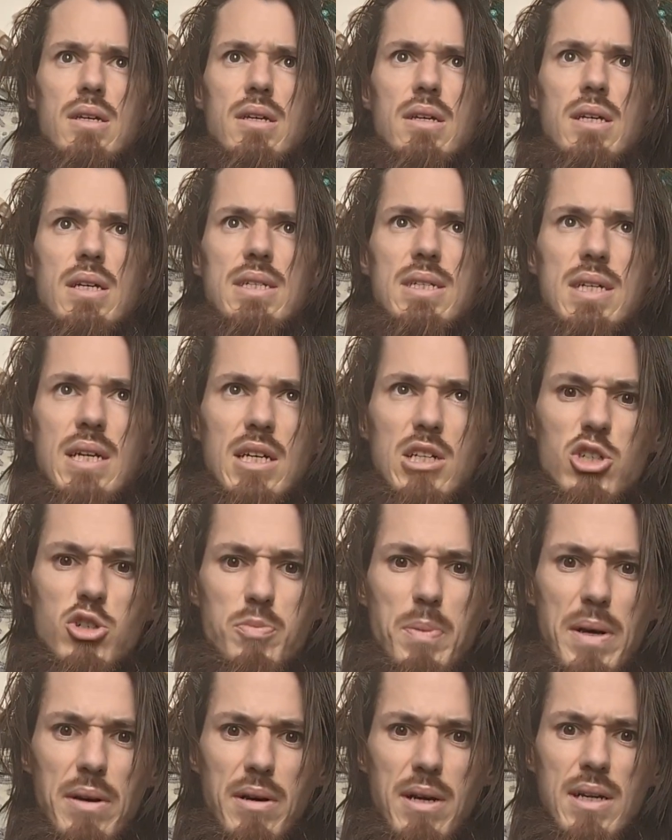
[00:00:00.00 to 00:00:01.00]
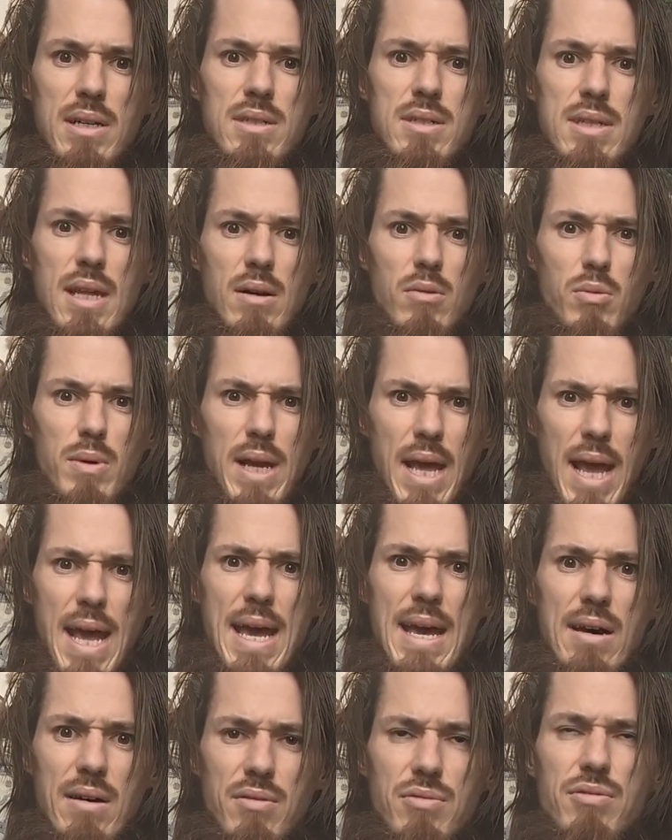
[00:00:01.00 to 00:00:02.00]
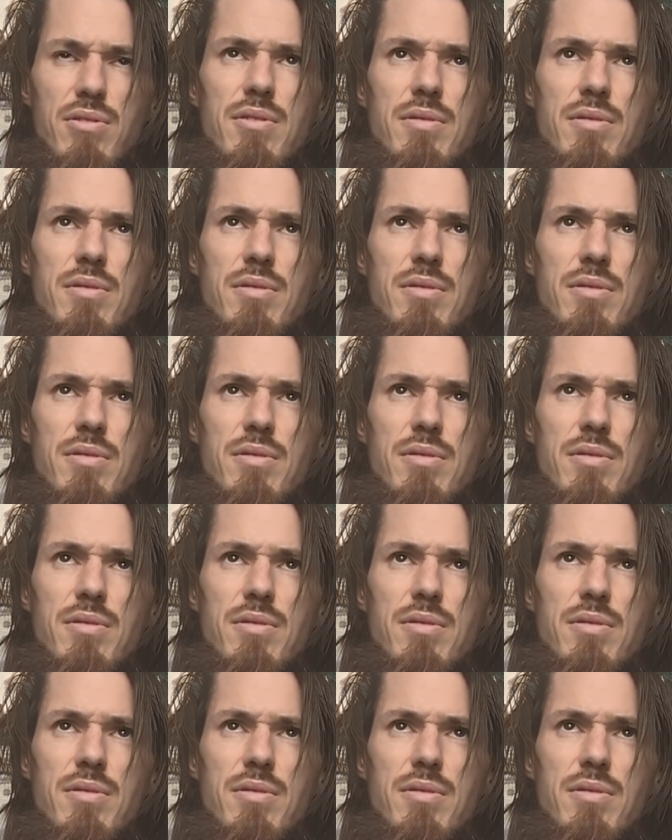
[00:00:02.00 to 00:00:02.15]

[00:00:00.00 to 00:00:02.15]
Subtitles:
is an experience that we have.